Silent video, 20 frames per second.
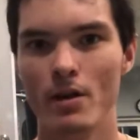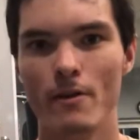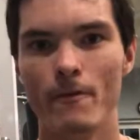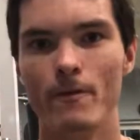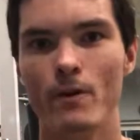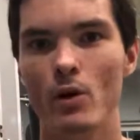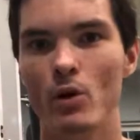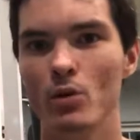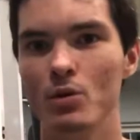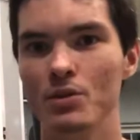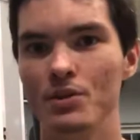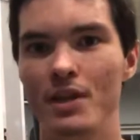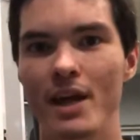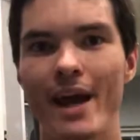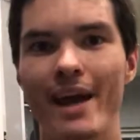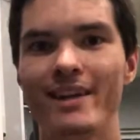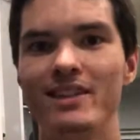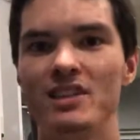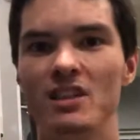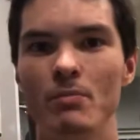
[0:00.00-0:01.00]
phone
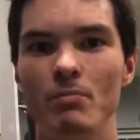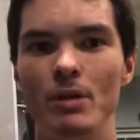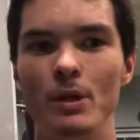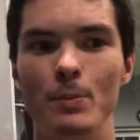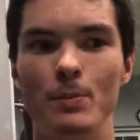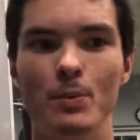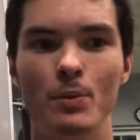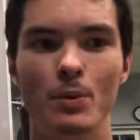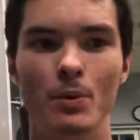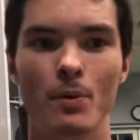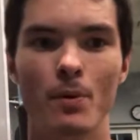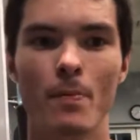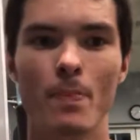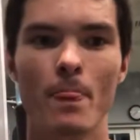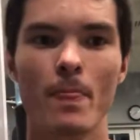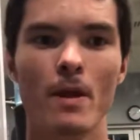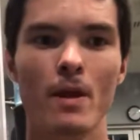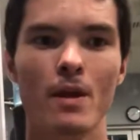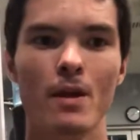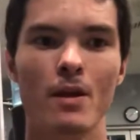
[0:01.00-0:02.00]
texting people.
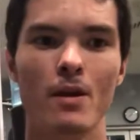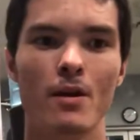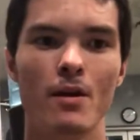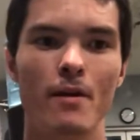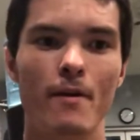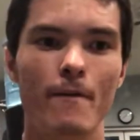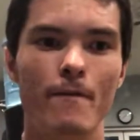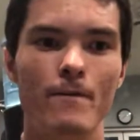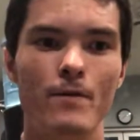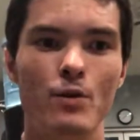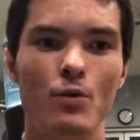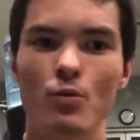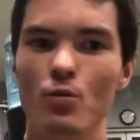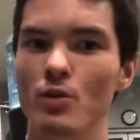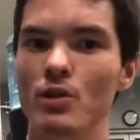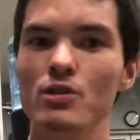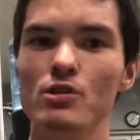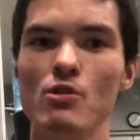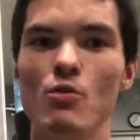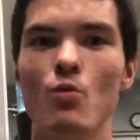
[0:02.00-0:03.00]
If you
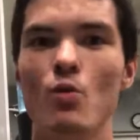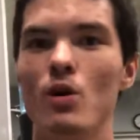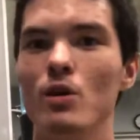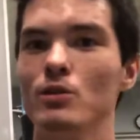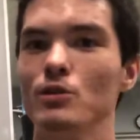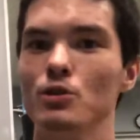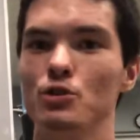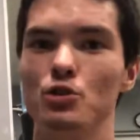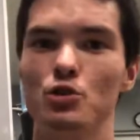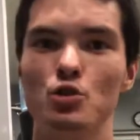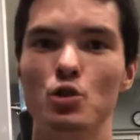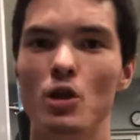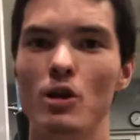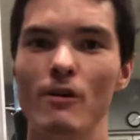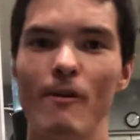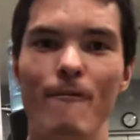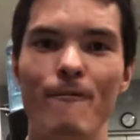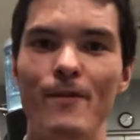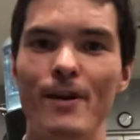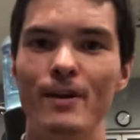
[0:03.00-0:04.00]
really want a strong,
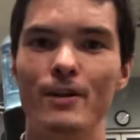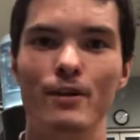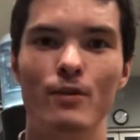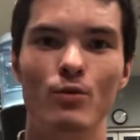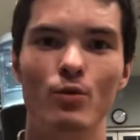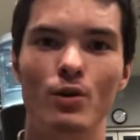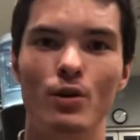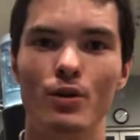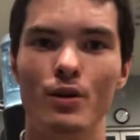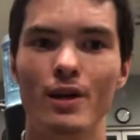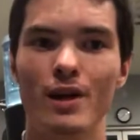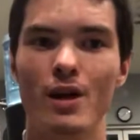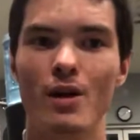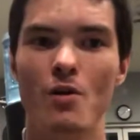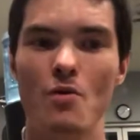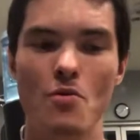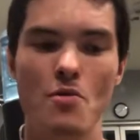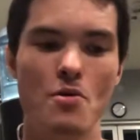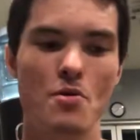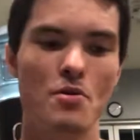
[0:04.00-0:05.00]
effective
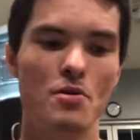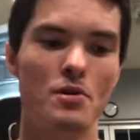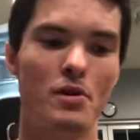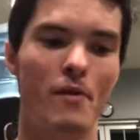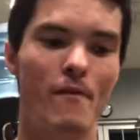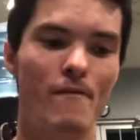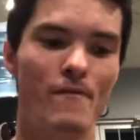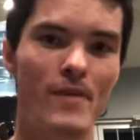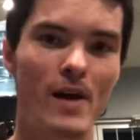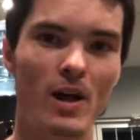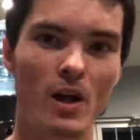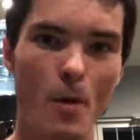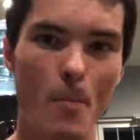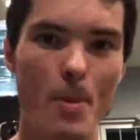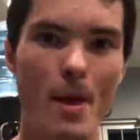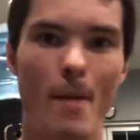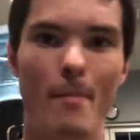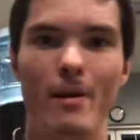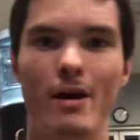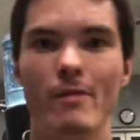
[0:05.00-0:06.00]
workout, develop
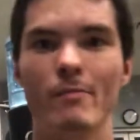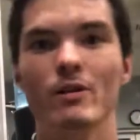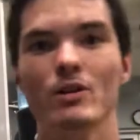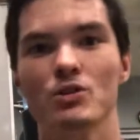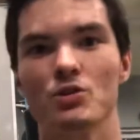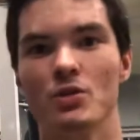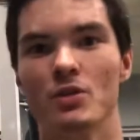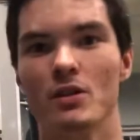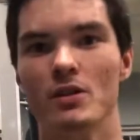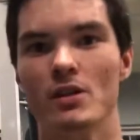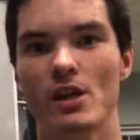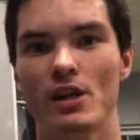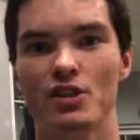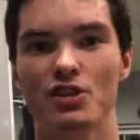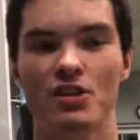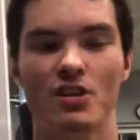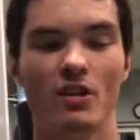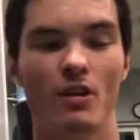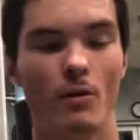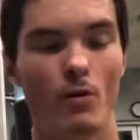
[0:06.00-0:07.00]
that mind-muscle
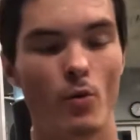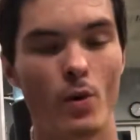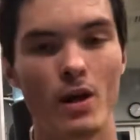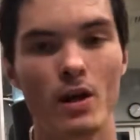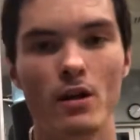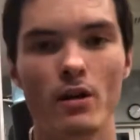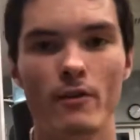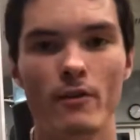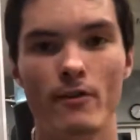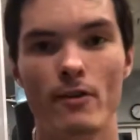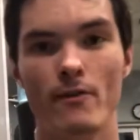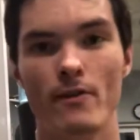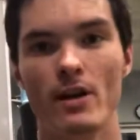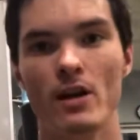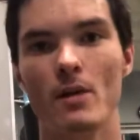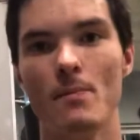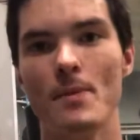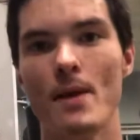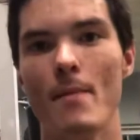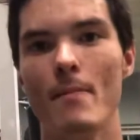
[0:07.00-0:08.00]
connection. The way you develop that